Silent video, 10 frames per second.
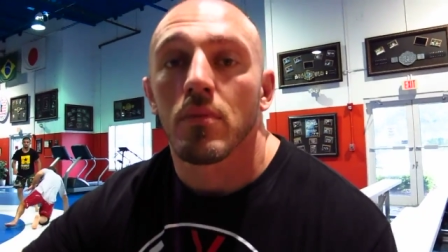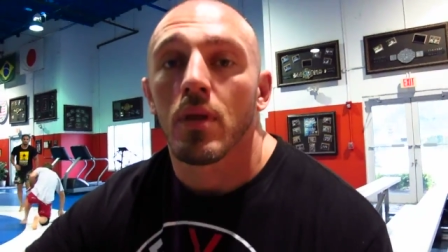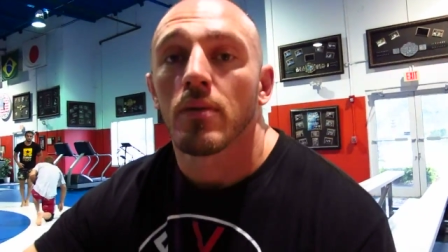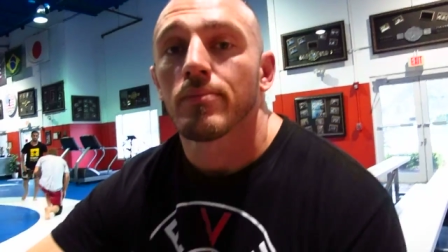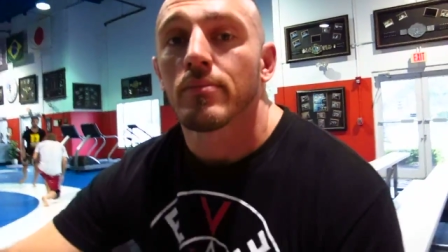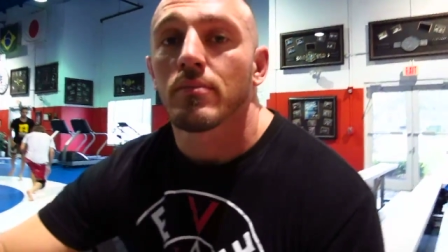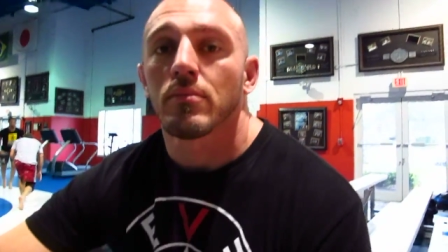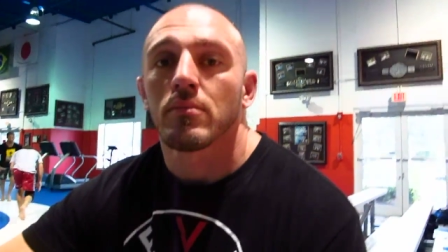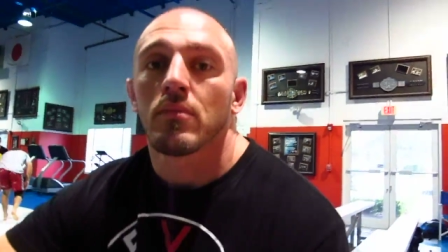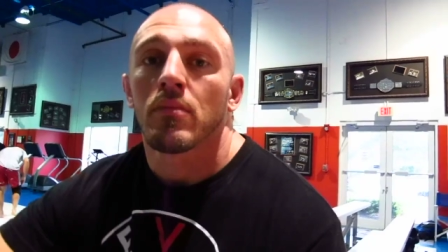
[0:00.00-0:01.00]
what do you think
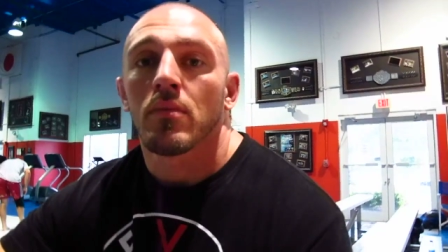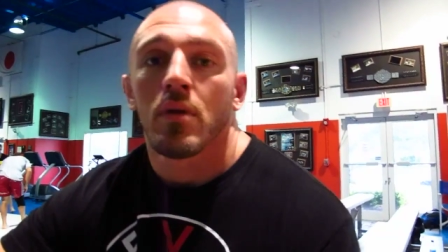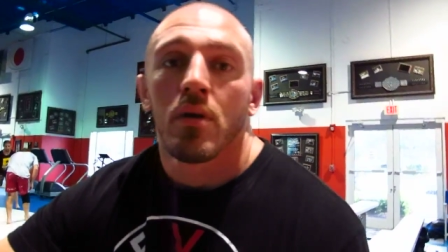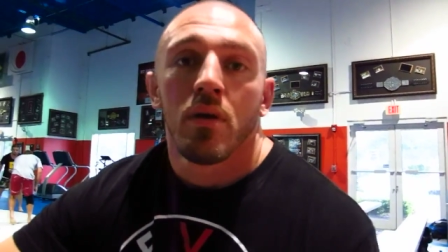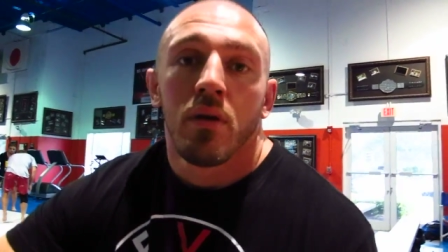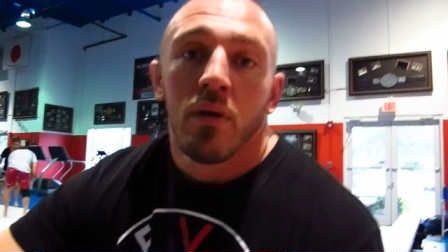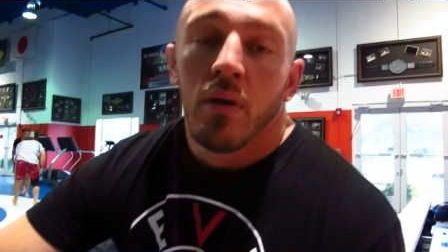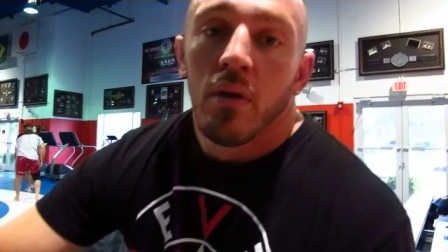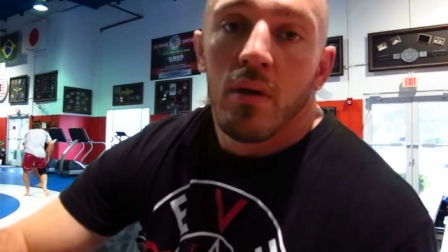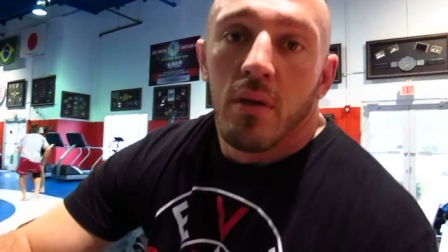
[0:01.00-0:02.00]
about uh, Pitbull's uh,
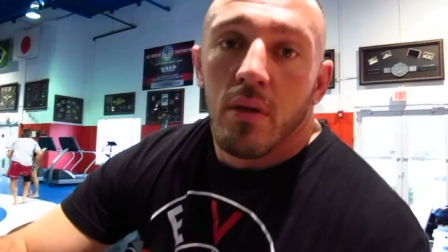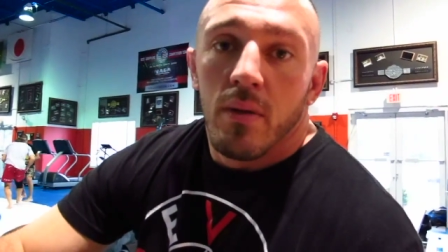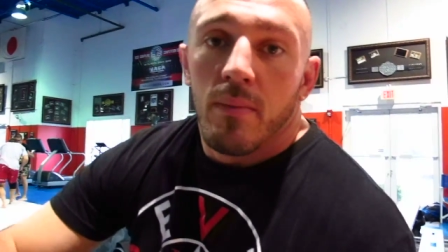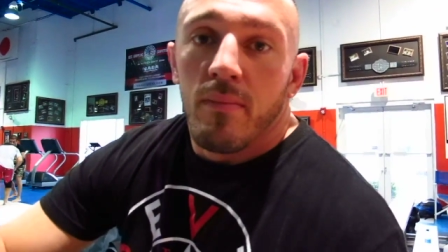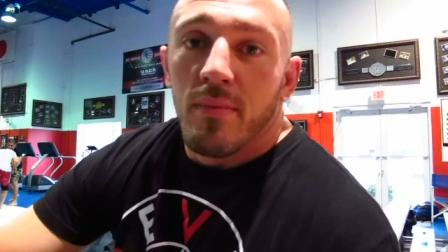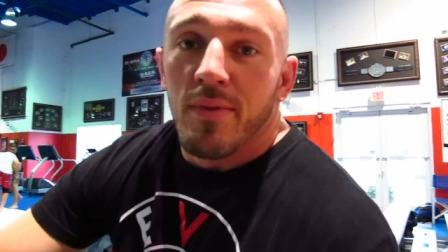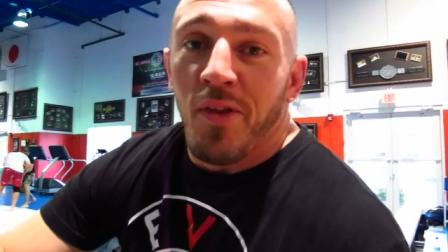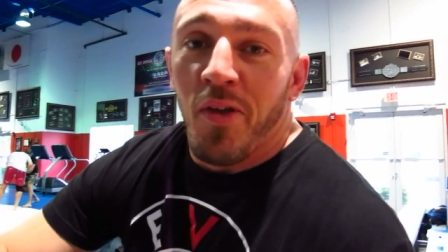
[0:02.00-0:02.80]
Labor Day weekend party?